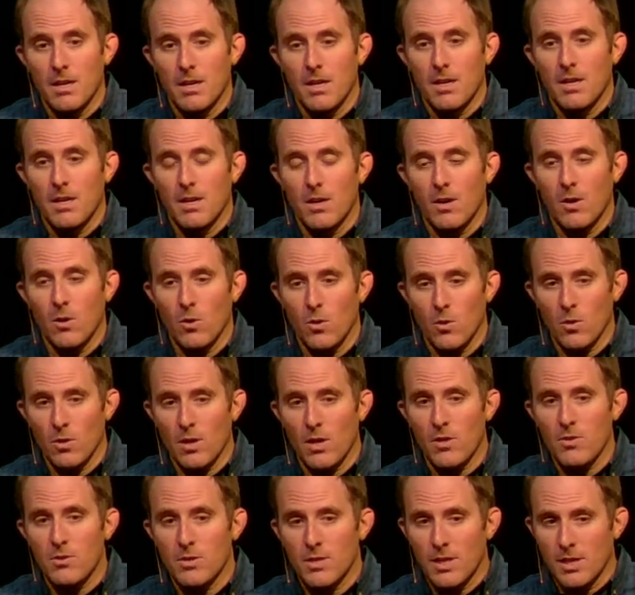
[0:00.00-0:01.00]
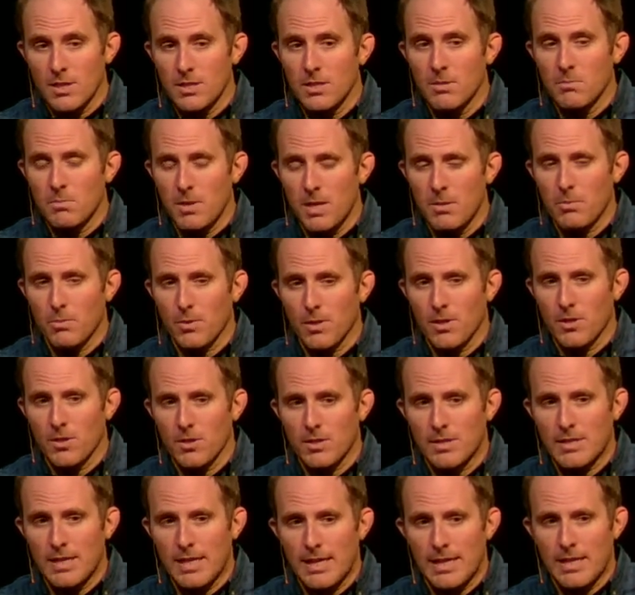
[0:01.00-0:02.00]
A whole other dozen people had
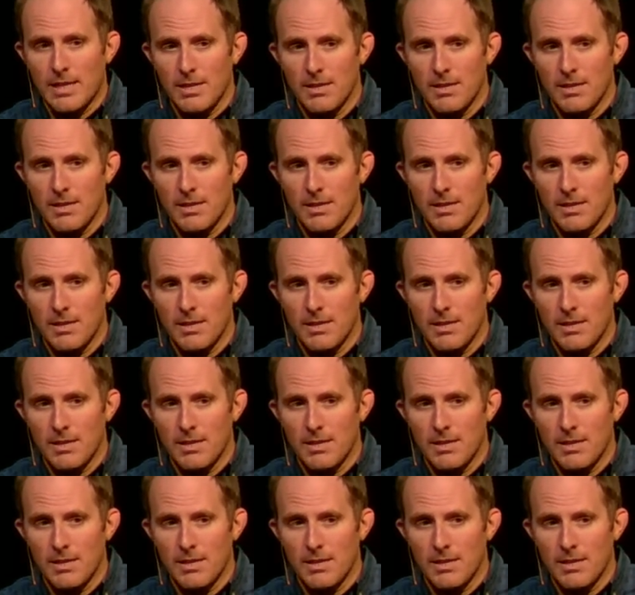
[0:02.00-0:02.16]
looked at it.